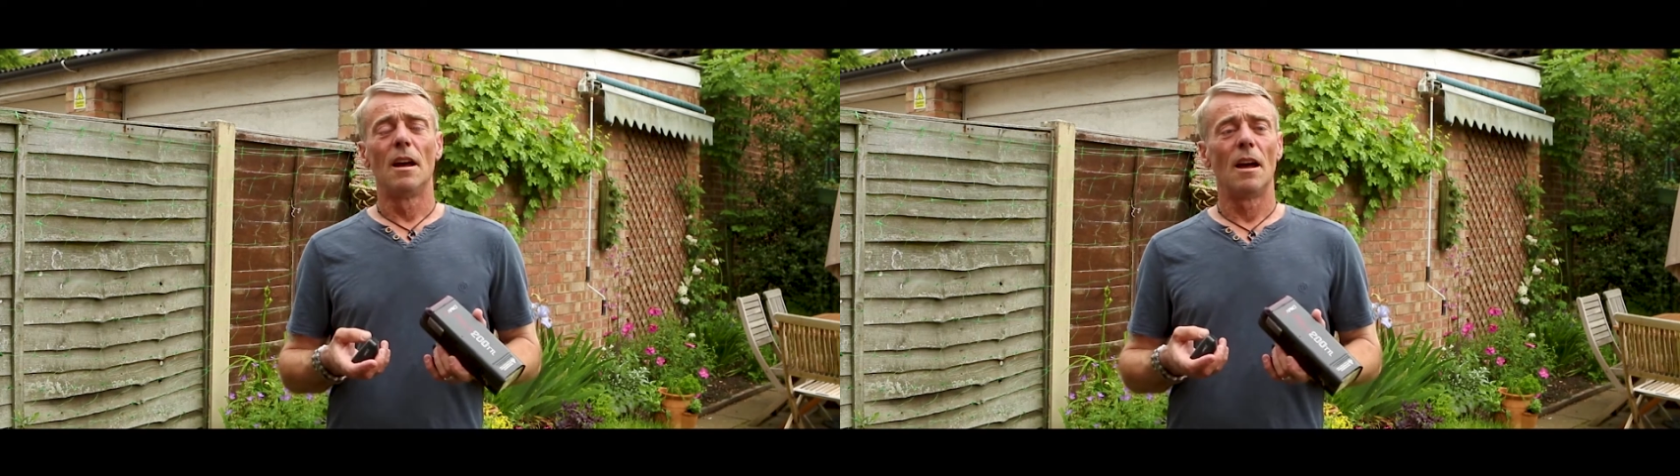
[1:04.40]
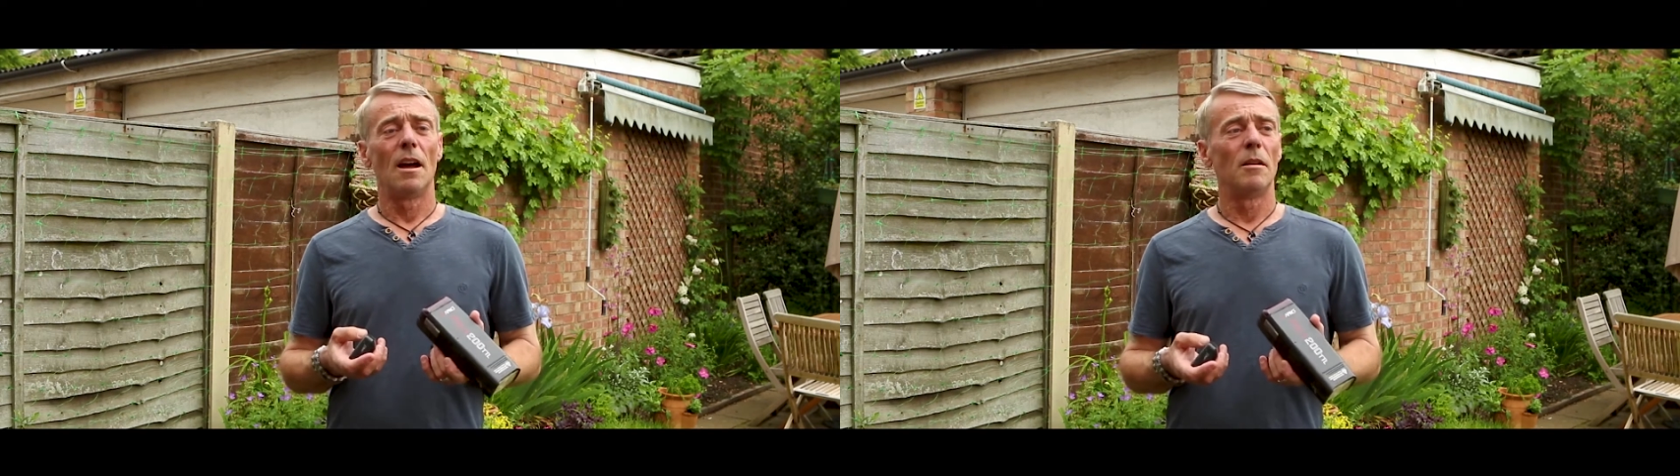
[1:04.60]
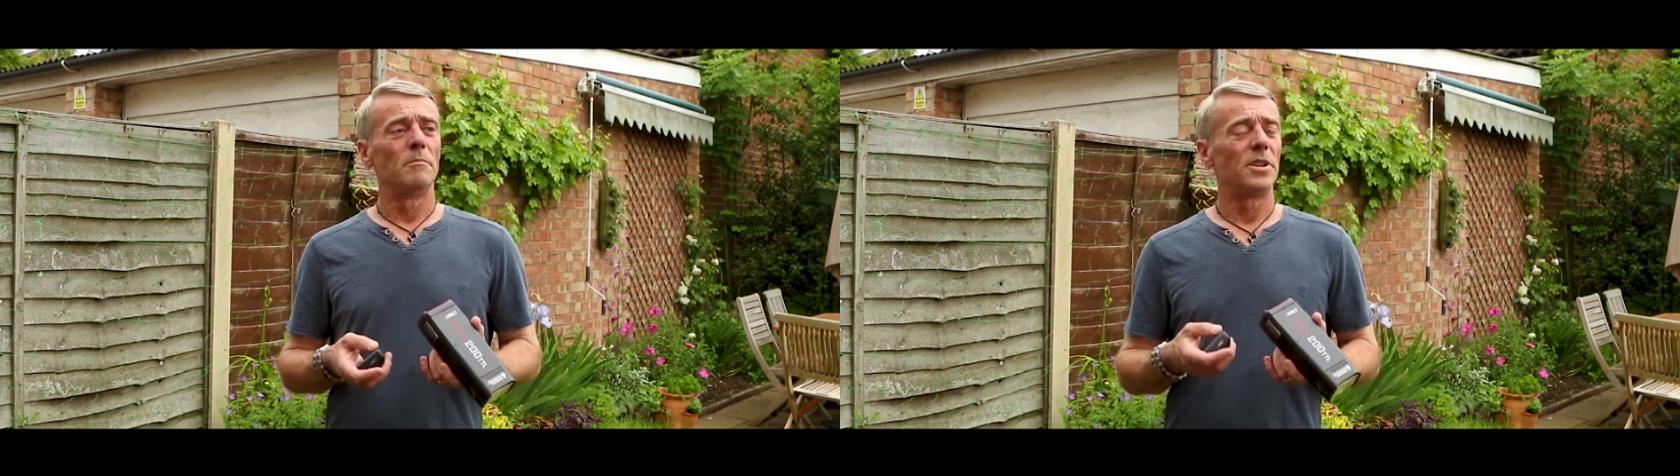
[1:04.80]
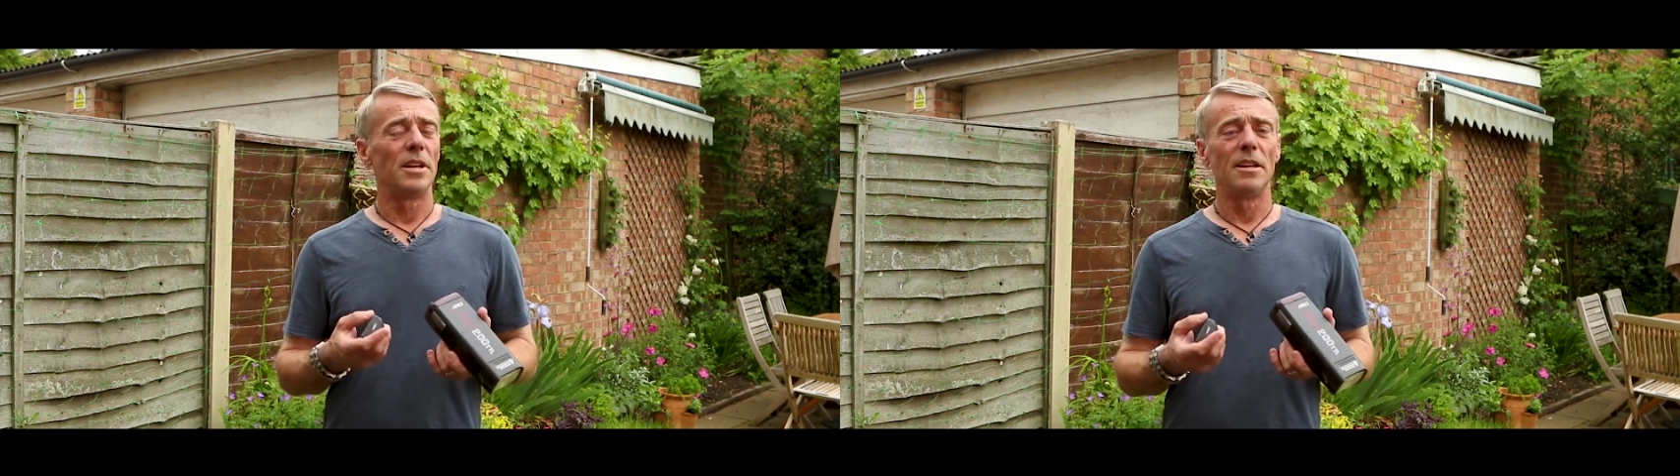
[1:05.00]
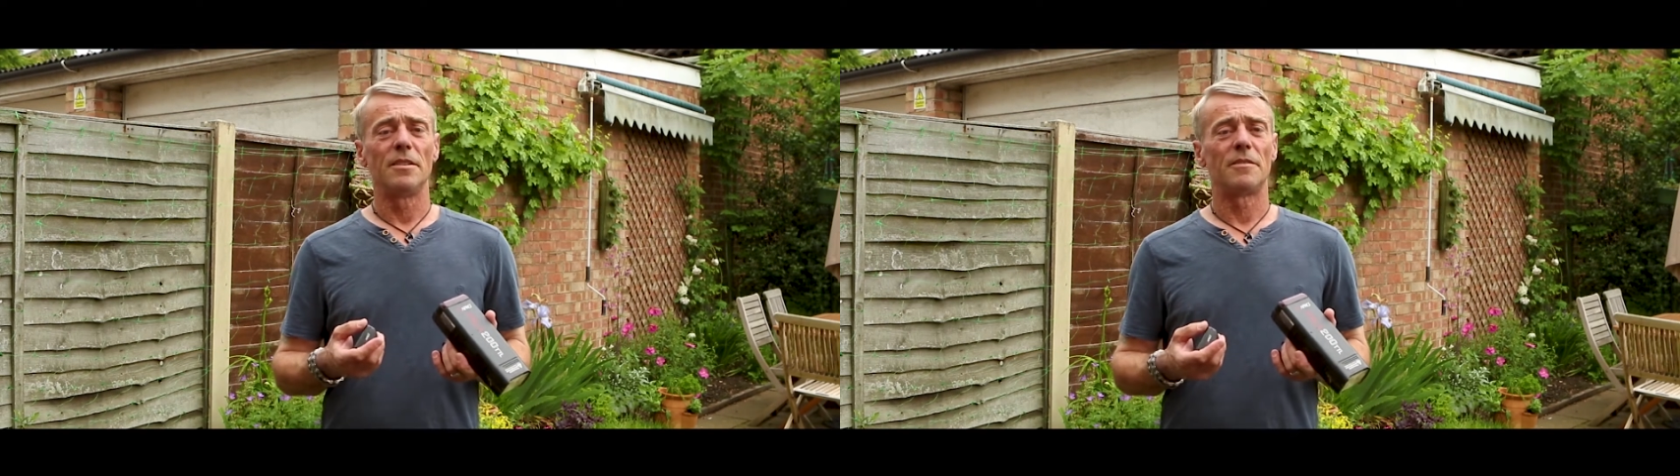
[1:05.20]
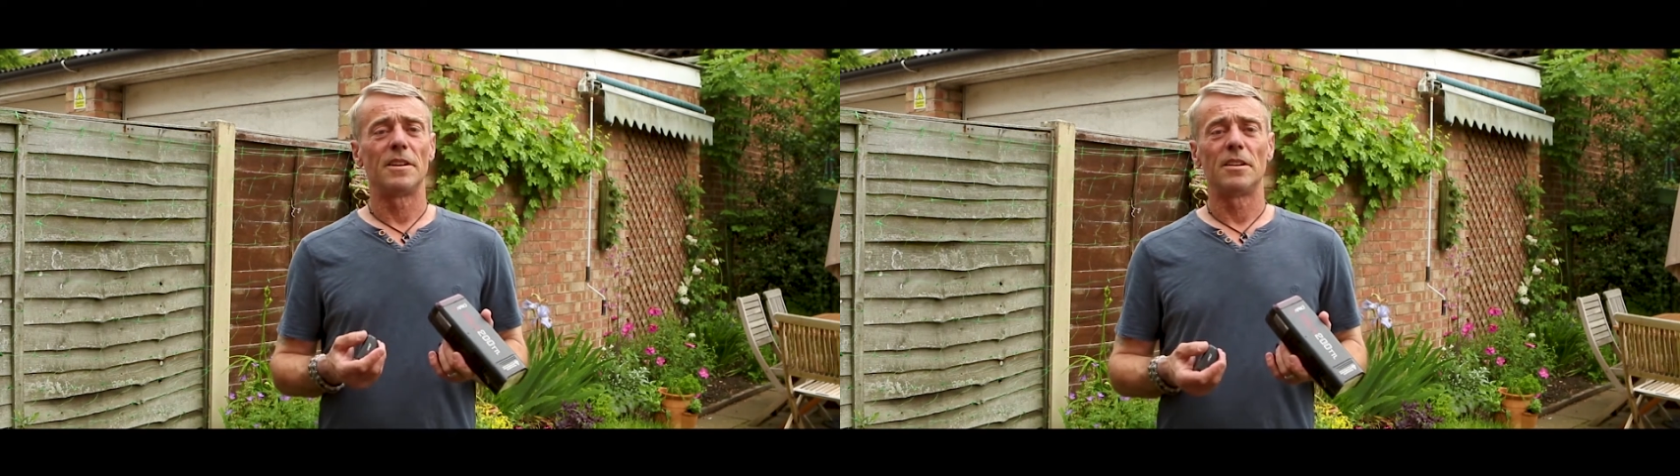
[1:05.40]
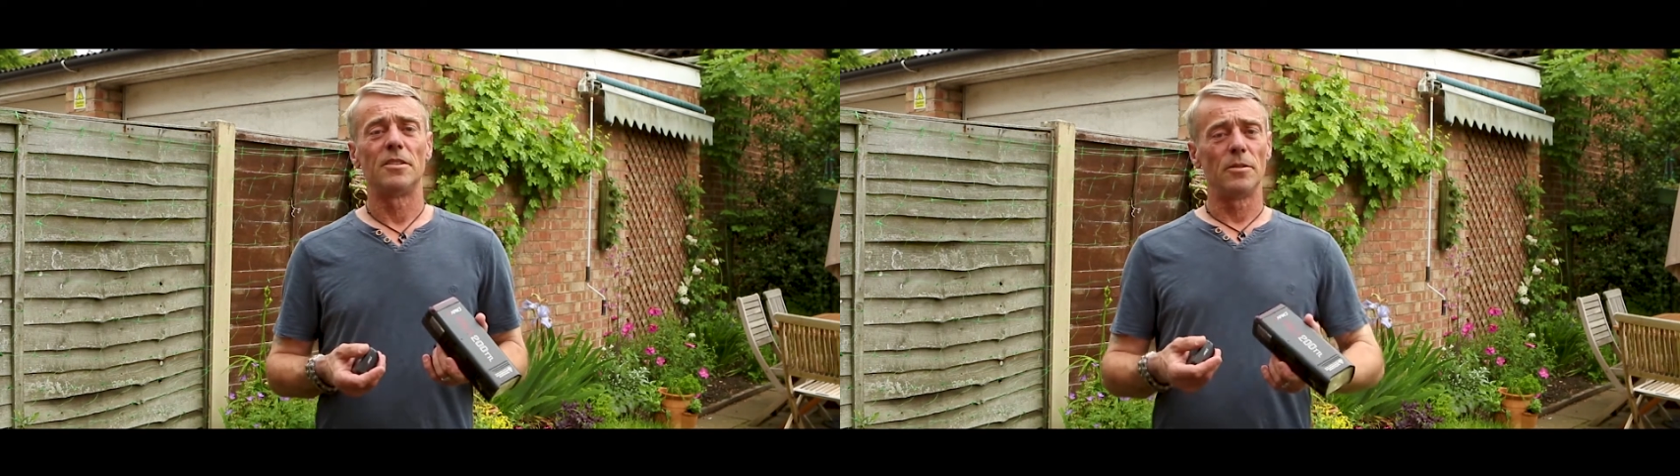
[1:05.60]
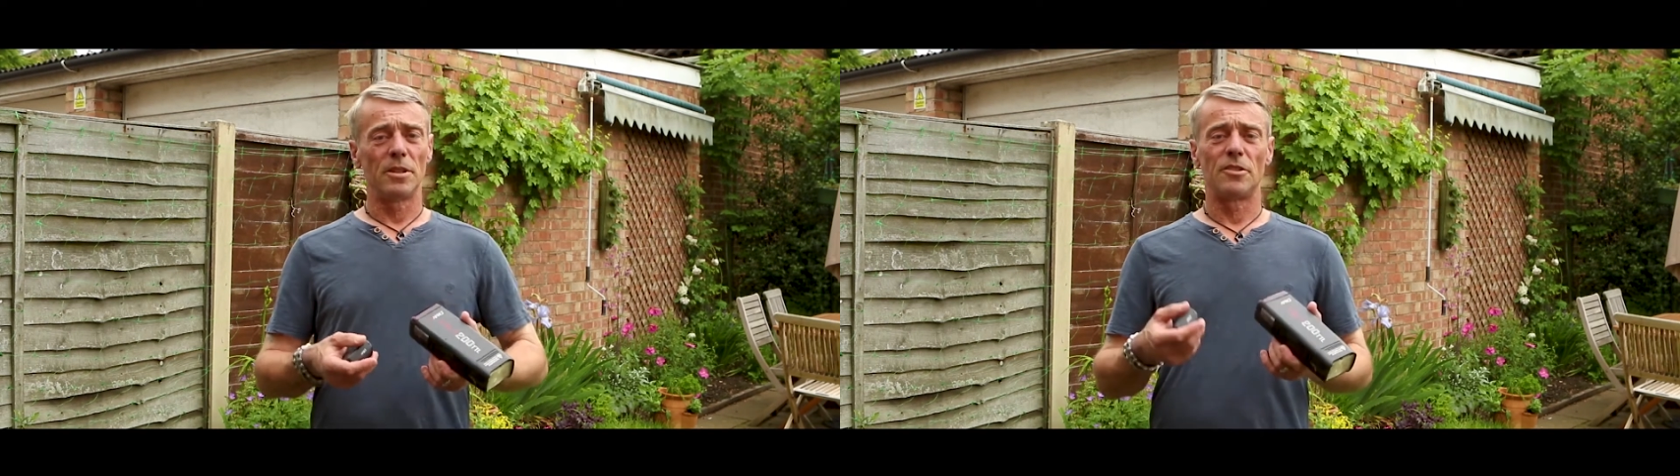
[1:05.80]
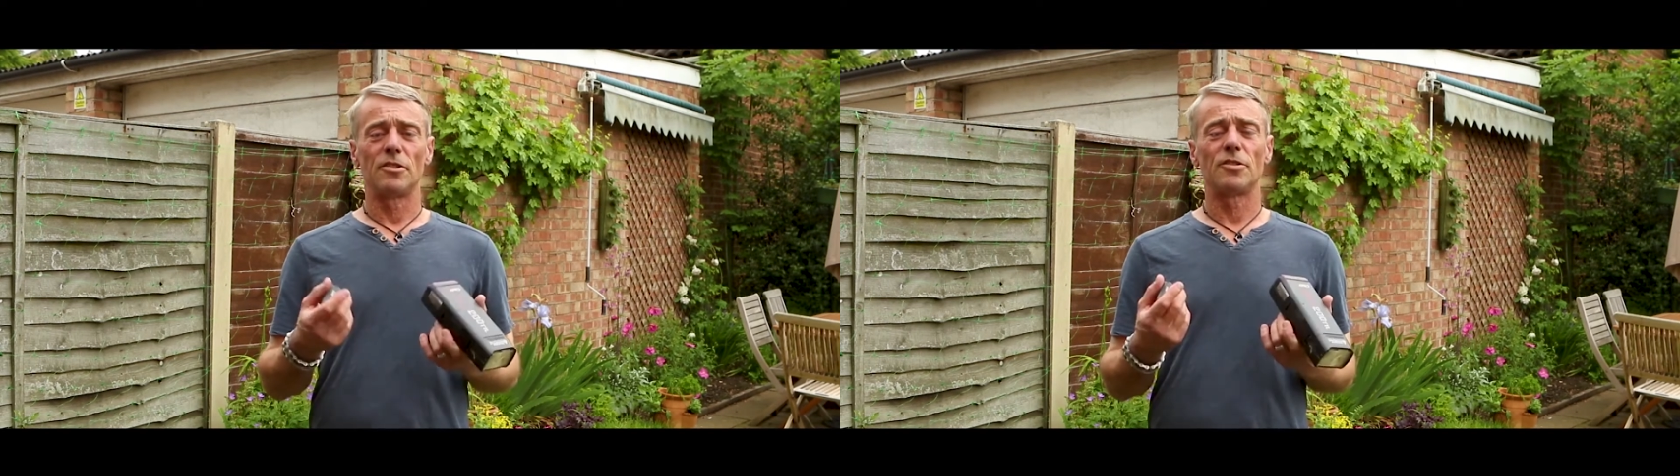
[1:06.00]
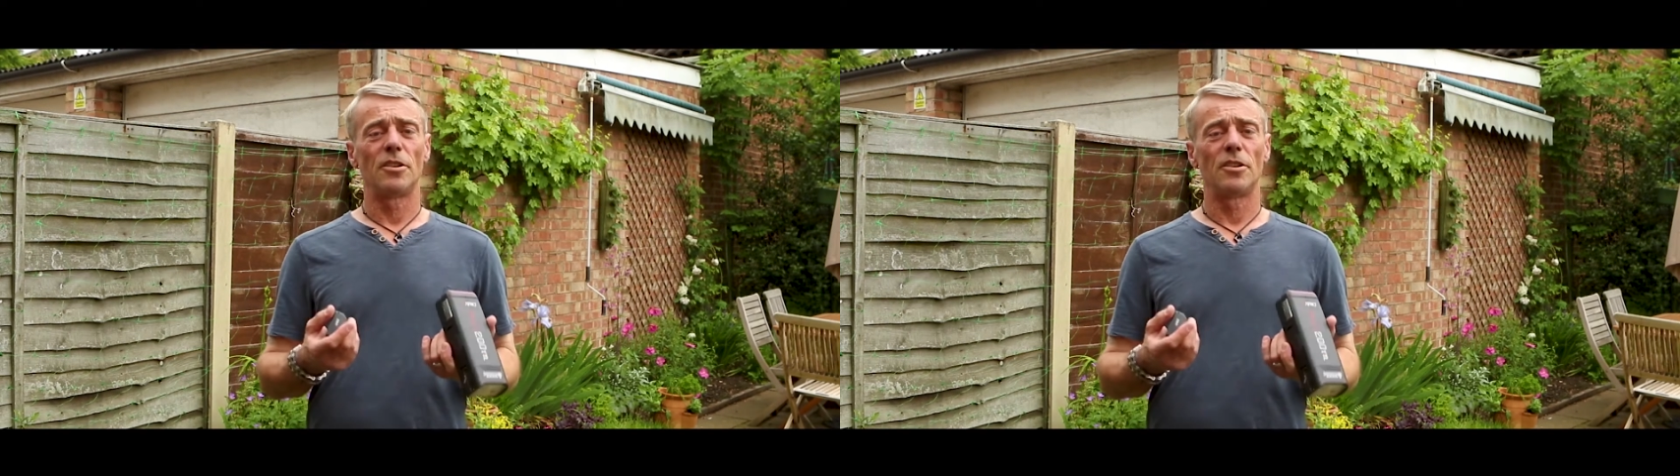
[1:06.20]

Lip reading: the easiest thing to do is just